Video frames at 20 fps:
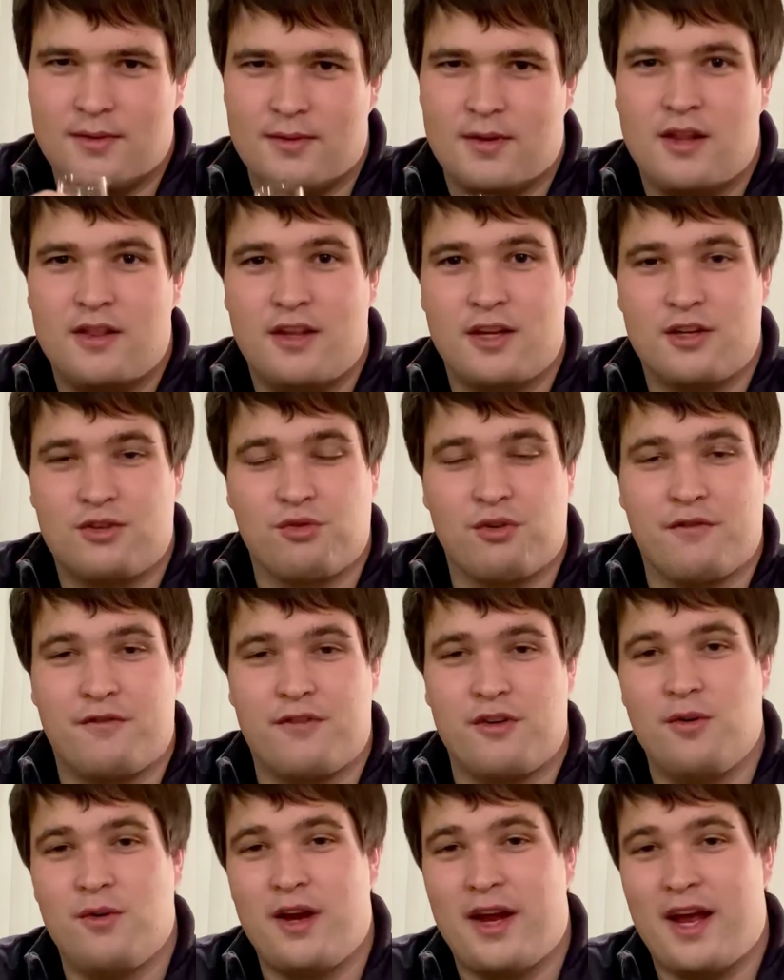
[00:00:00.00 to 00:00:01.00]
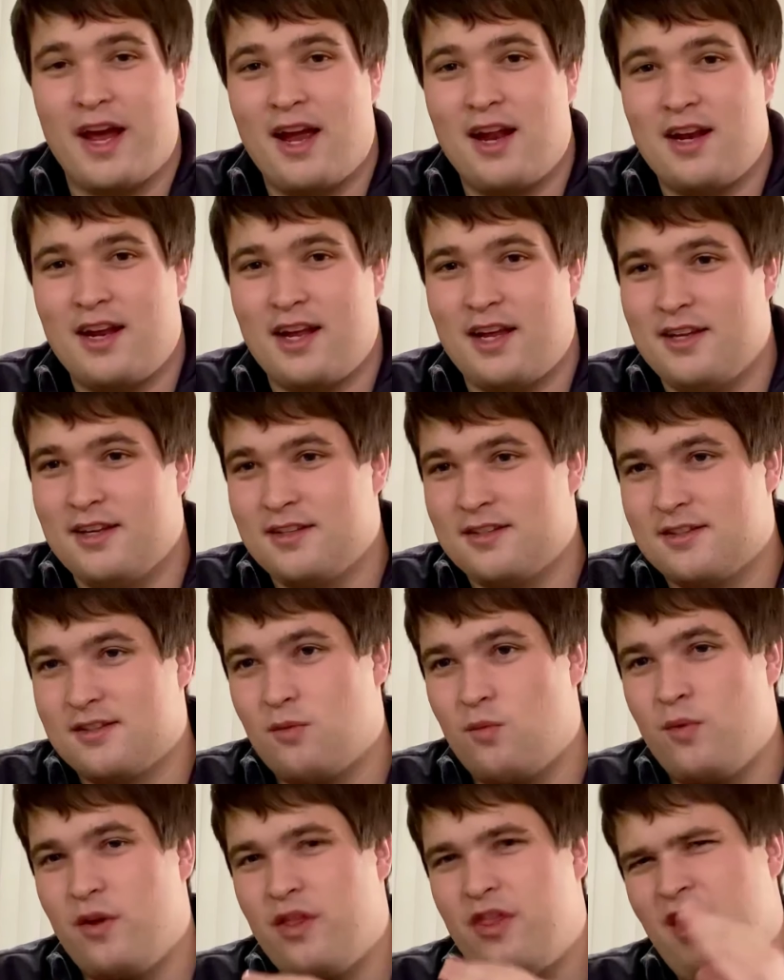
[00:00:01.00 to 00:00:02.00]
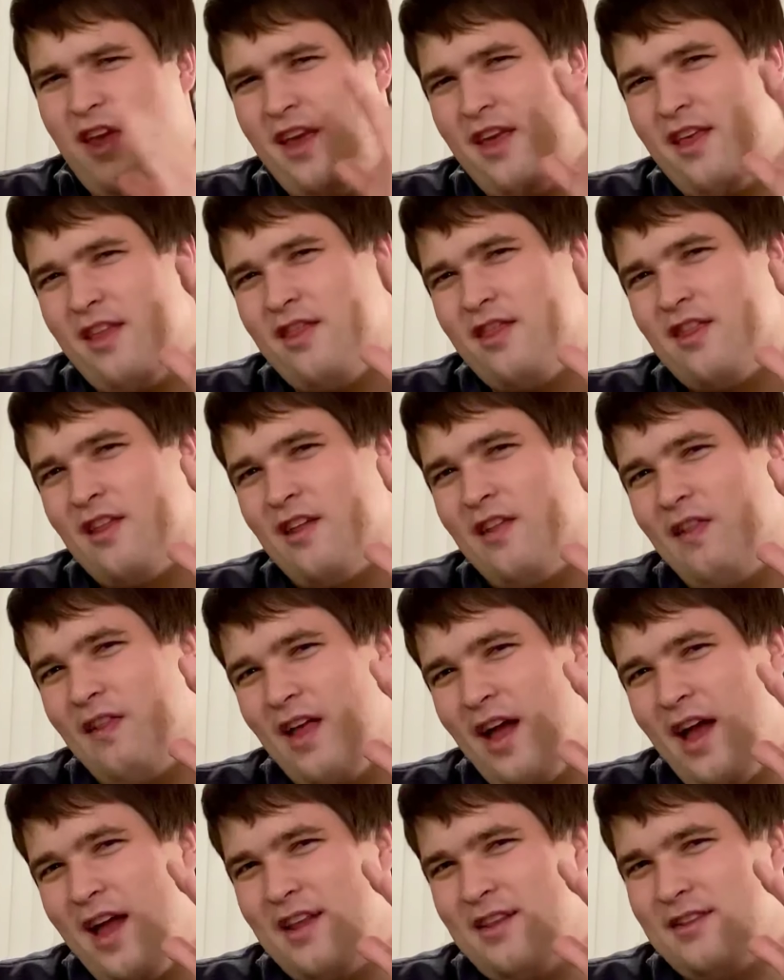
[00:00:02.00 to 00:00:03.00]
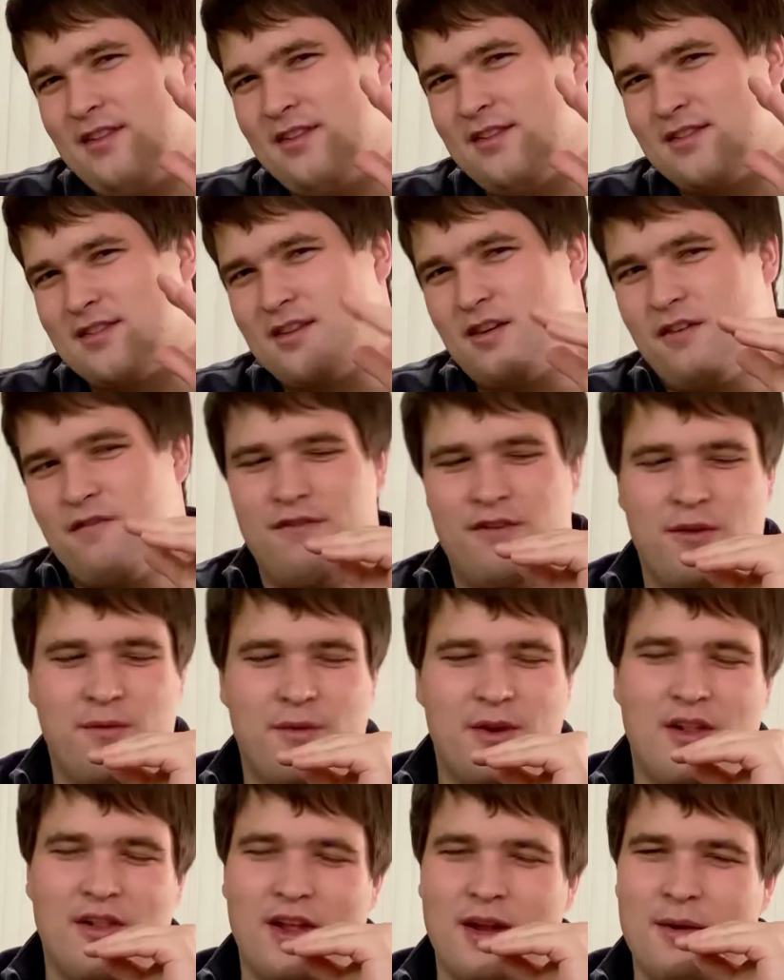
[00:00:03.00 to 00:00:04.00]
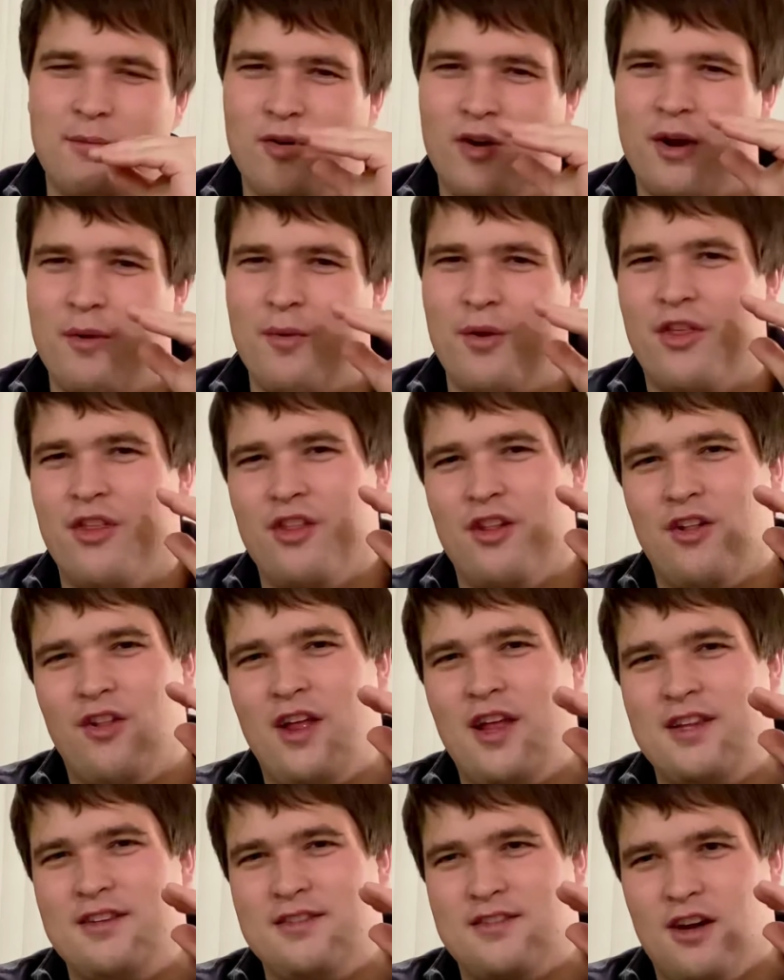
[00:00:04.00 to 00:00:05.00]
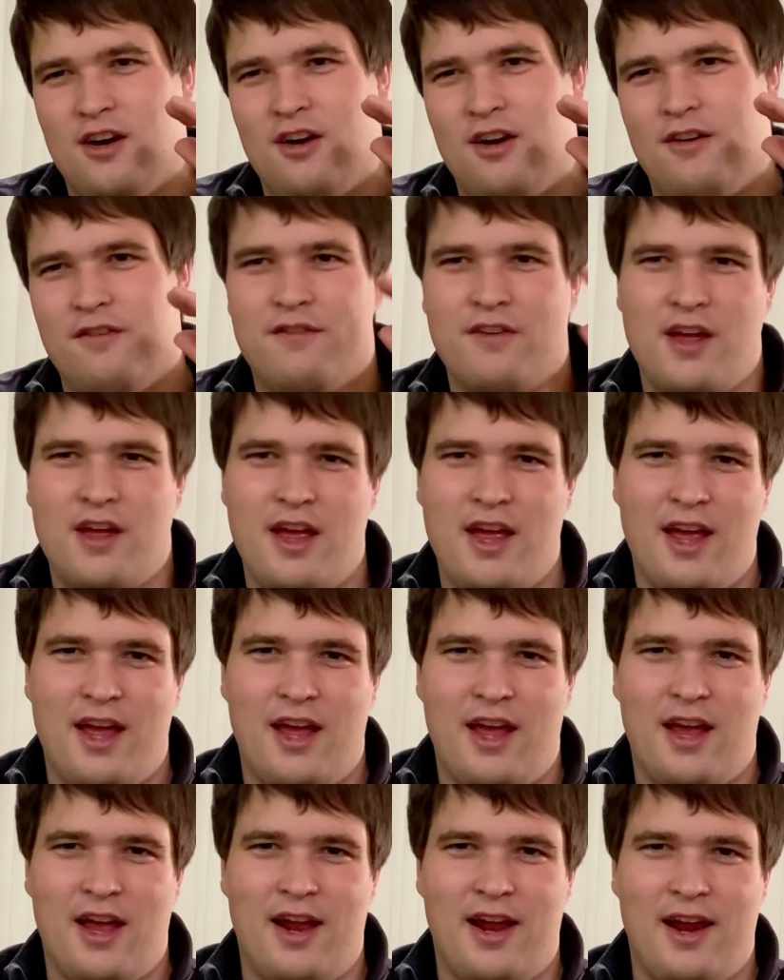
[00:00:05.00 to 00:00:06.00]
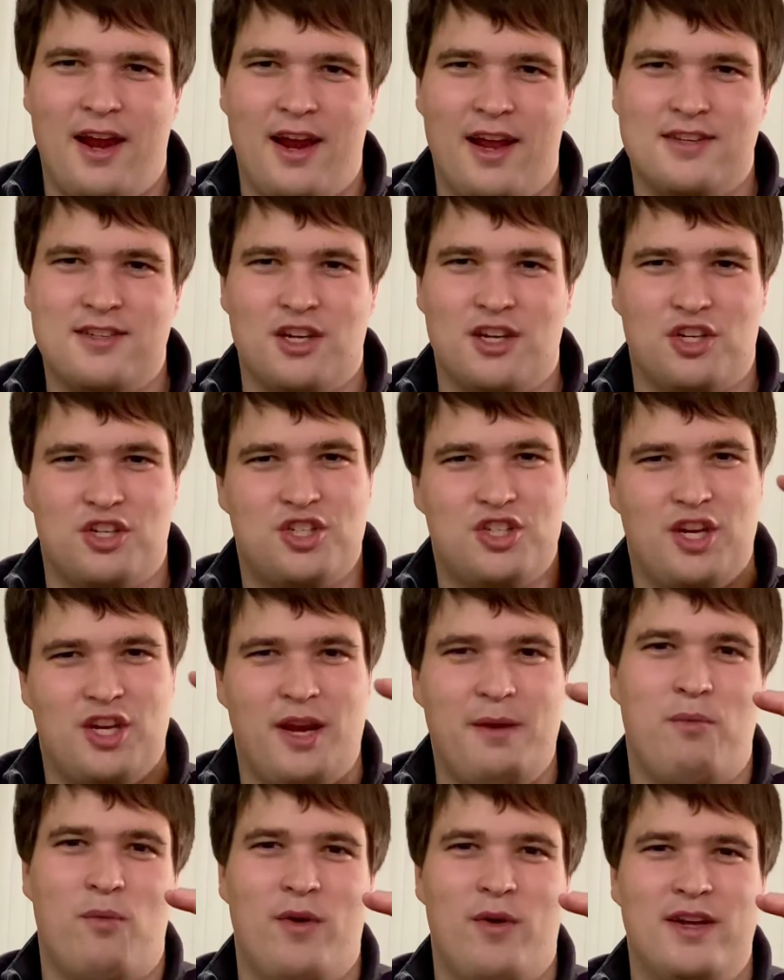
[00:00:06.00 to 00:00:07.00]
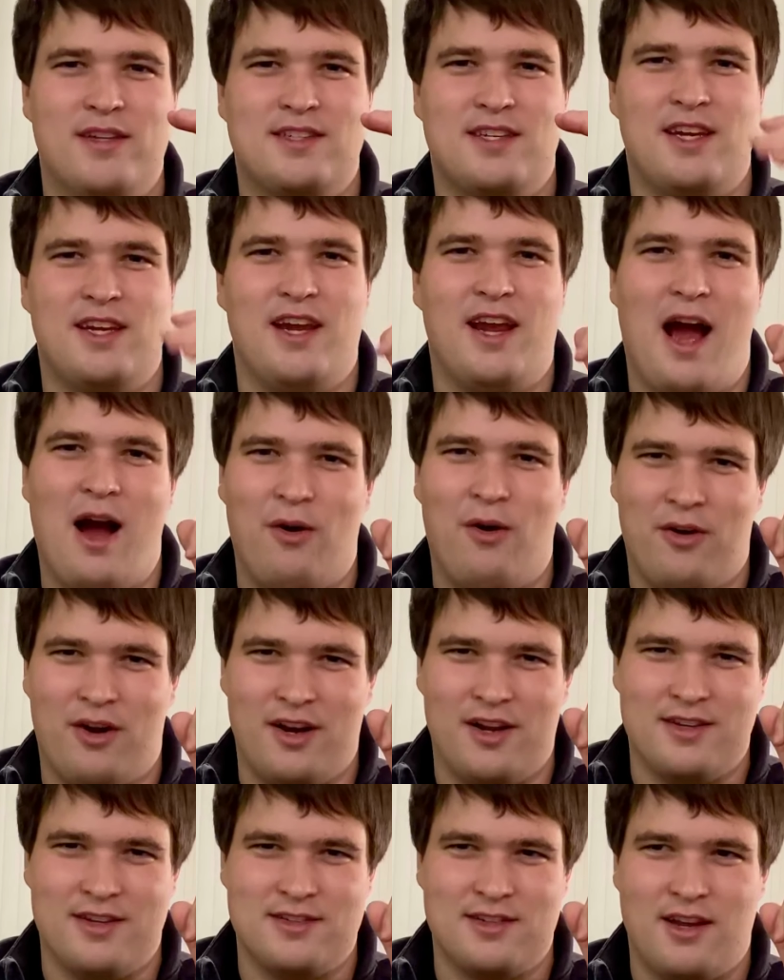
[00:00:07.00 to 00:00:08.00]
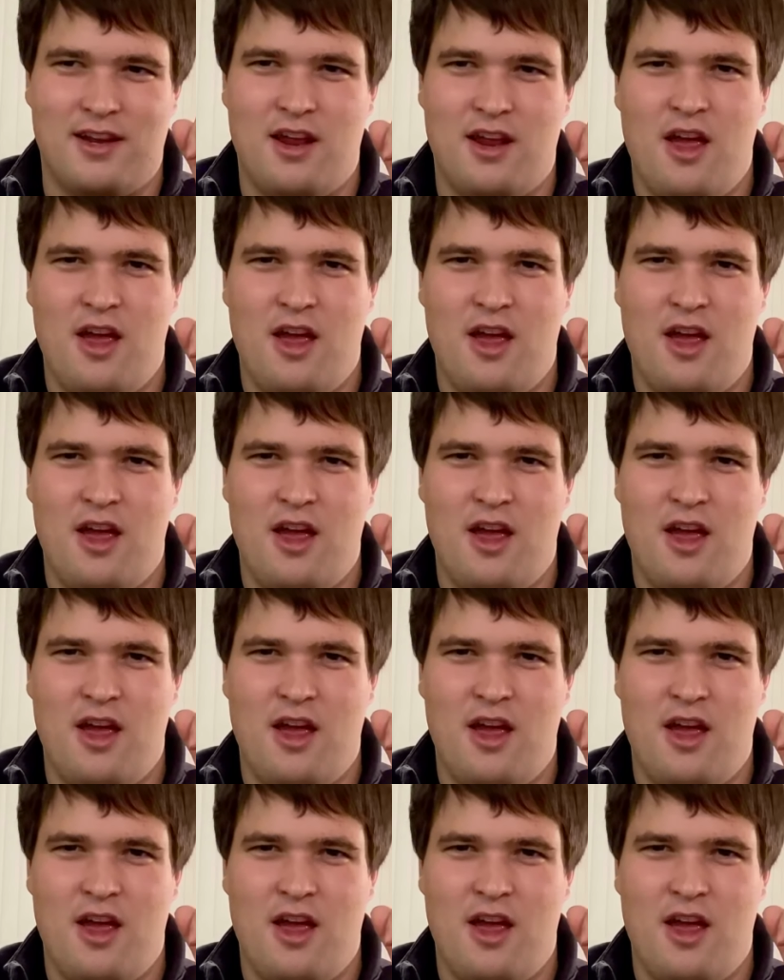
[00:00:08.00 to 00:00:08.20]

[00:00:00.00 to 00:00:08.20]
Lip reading: this review again is within the lens, viewing Glen Moray within the lens of it's a cheap whiskey, how good is it?